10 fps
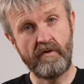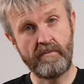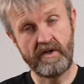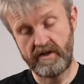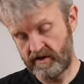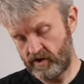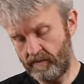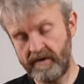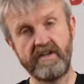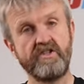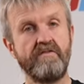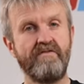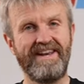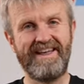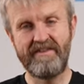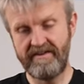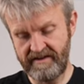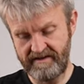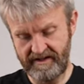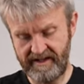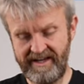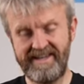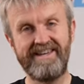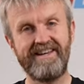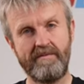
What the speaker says: from a combination of leather in the key